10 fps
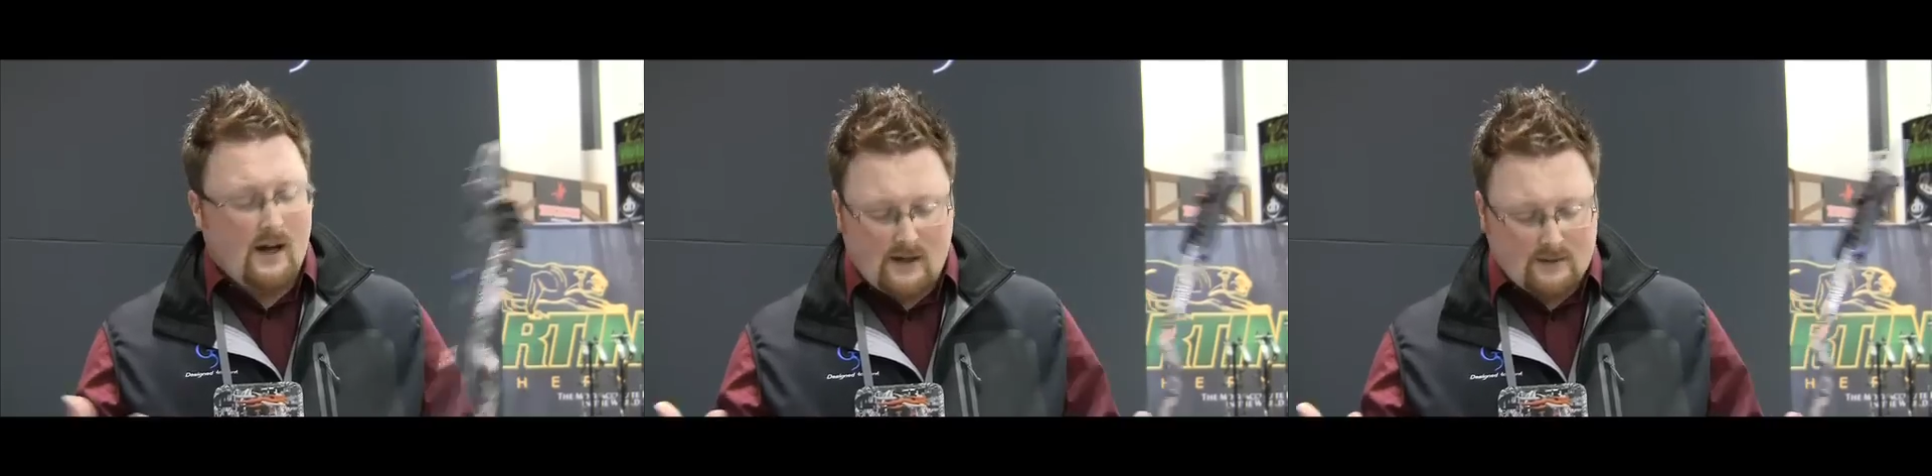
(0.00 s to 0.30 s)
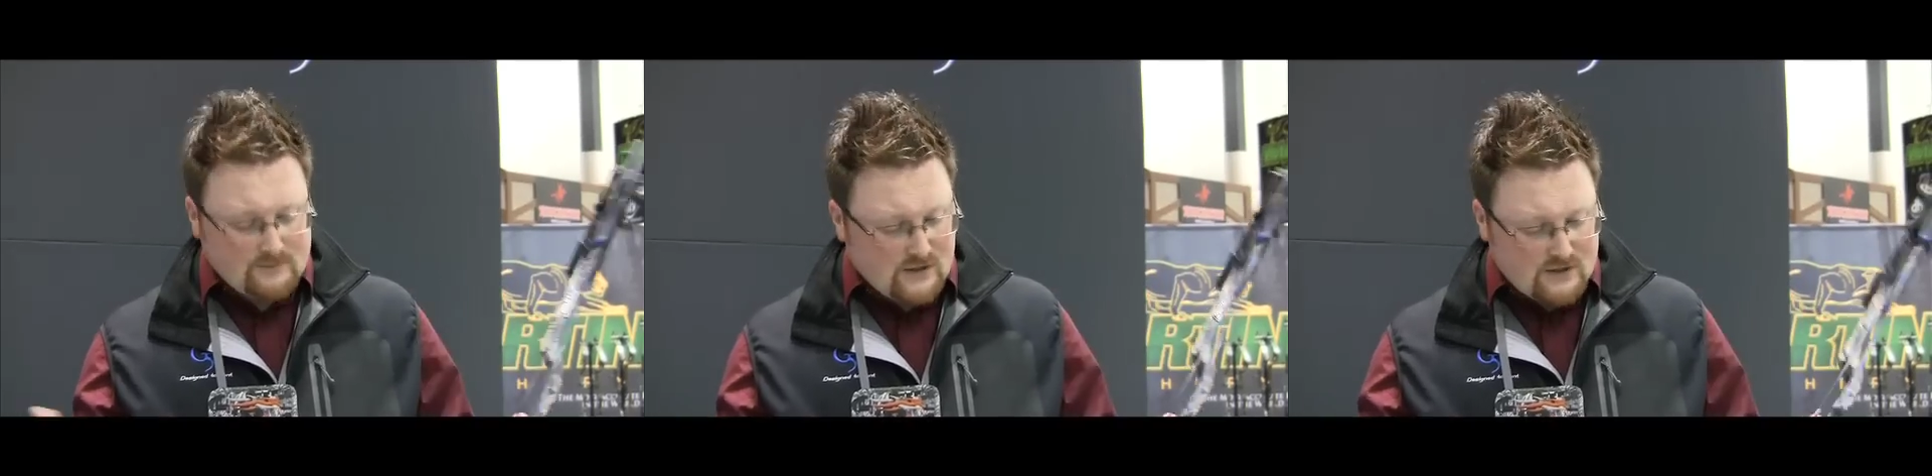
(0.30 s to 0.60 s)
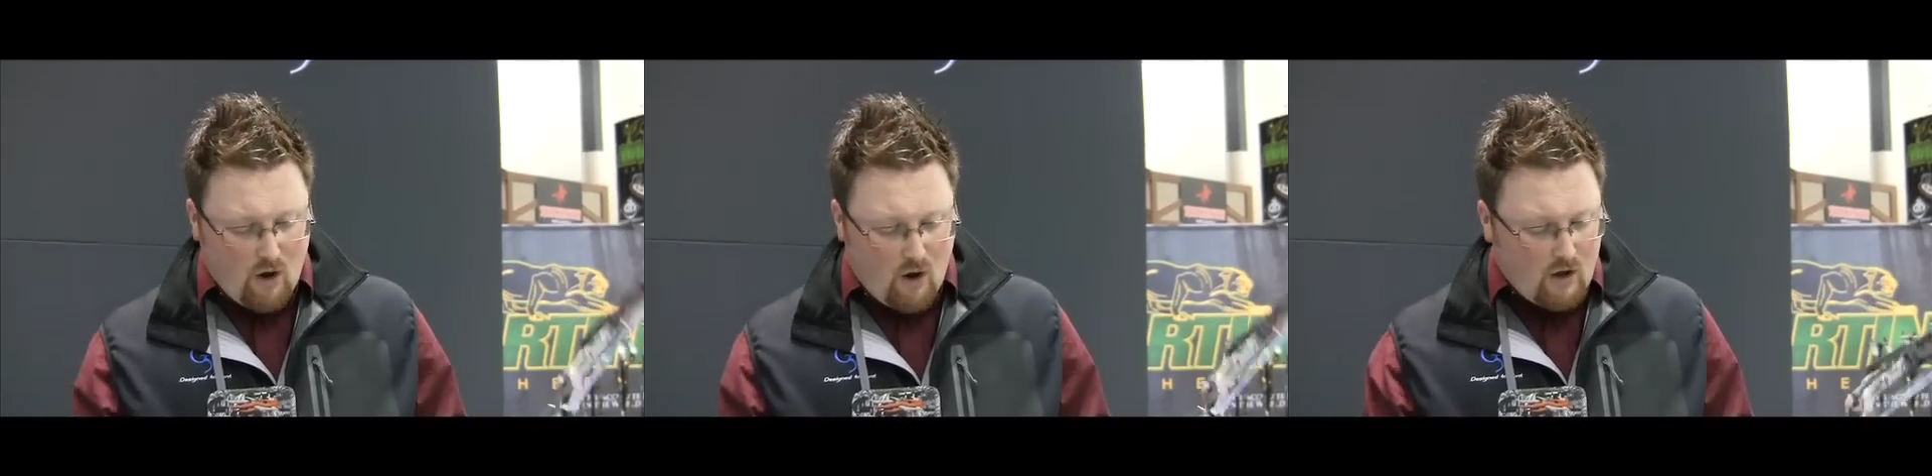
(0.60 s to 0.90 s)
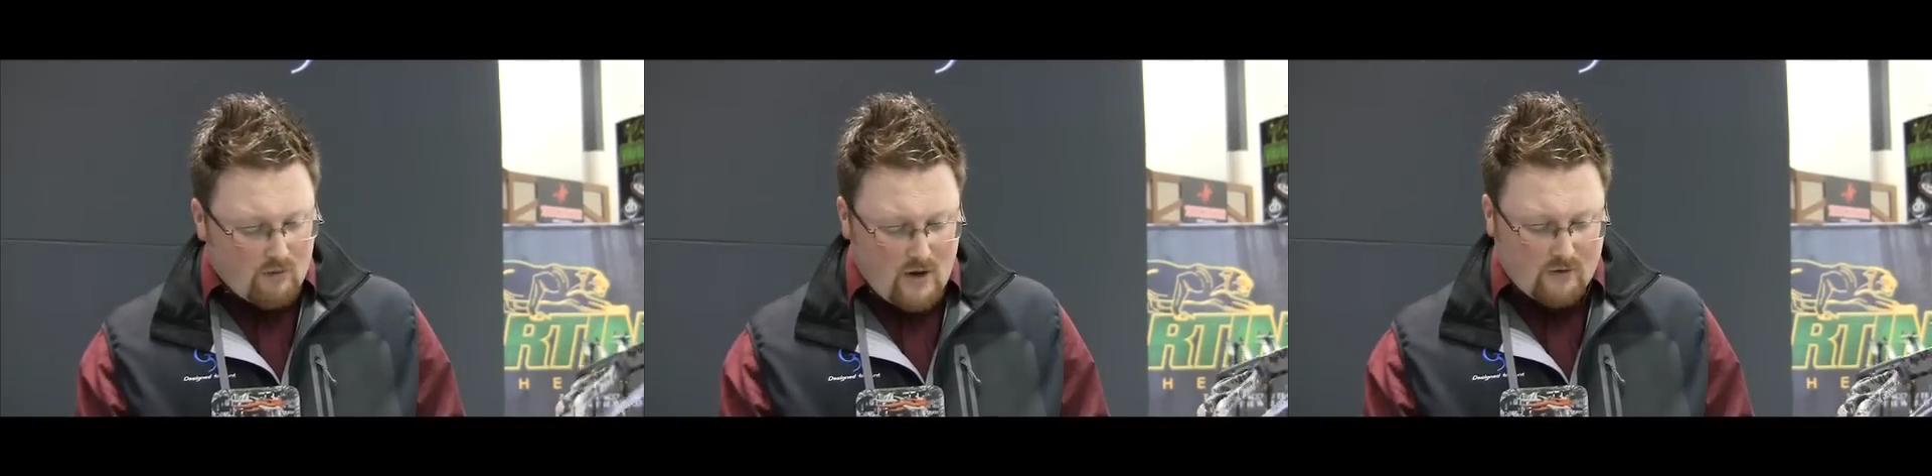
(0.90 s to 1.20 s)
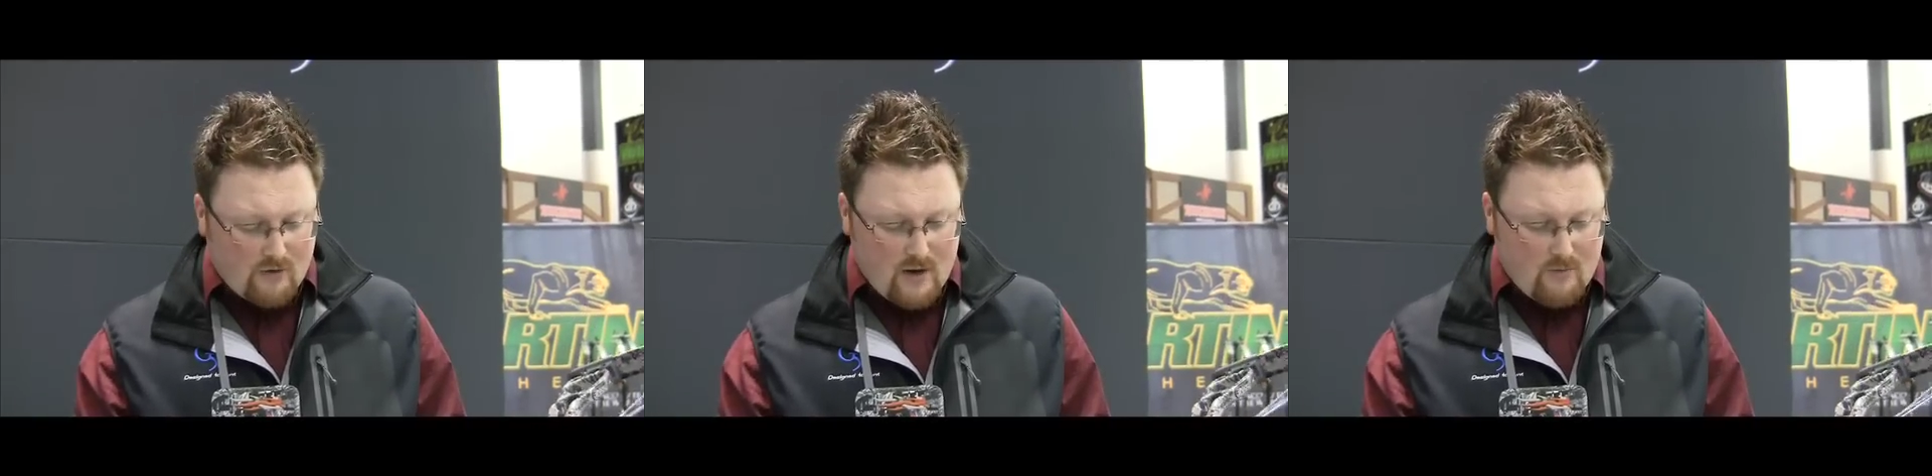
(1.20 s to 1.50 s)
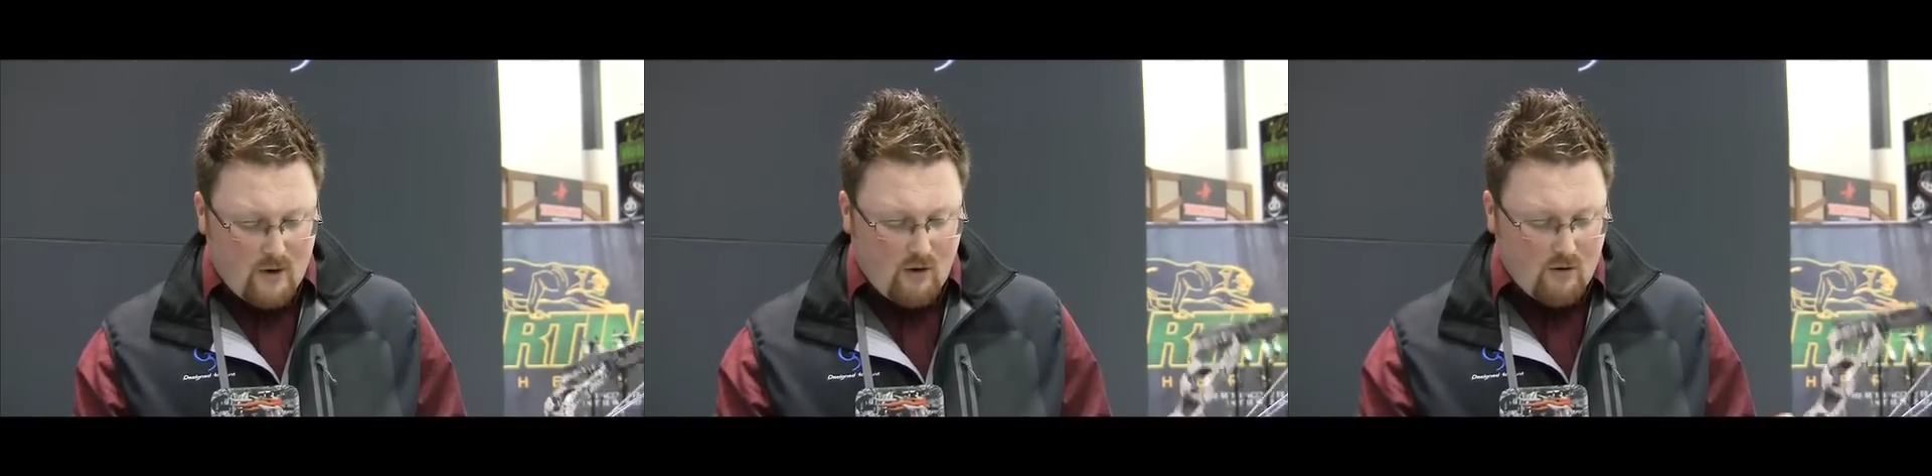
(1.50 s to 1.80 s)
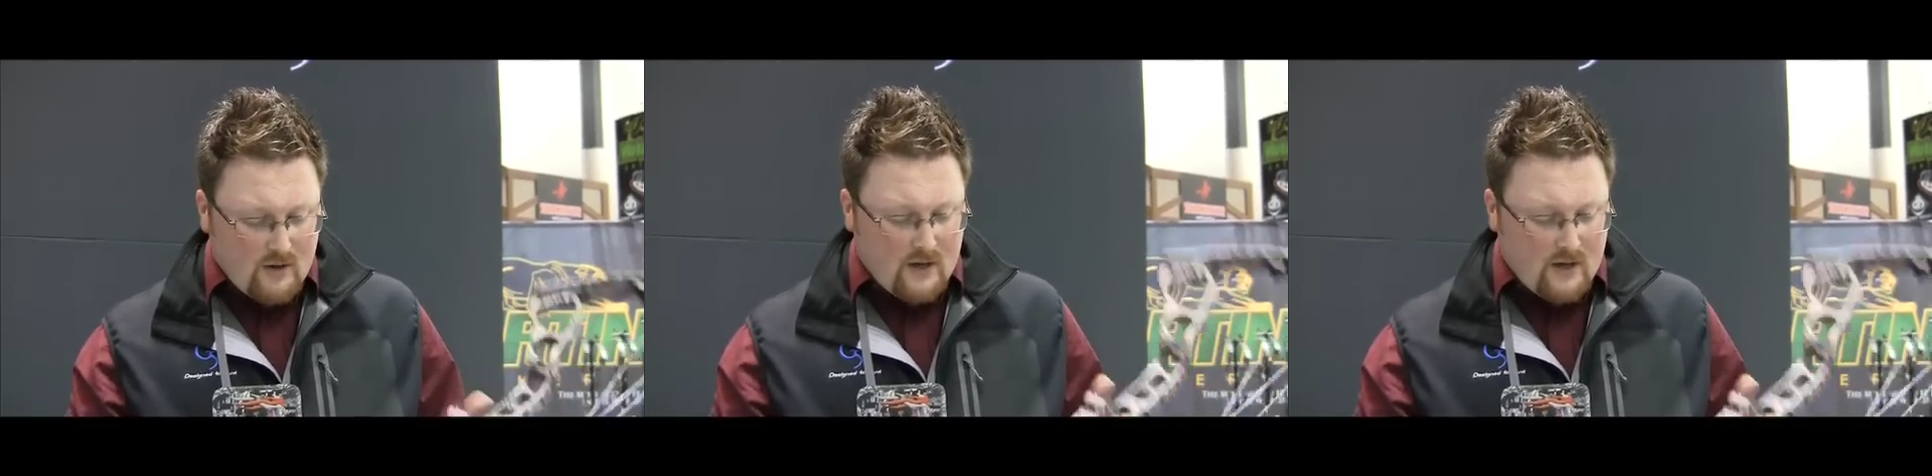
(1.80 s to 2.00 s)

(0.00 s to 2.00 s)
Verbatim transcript: um, just an all-around great bow.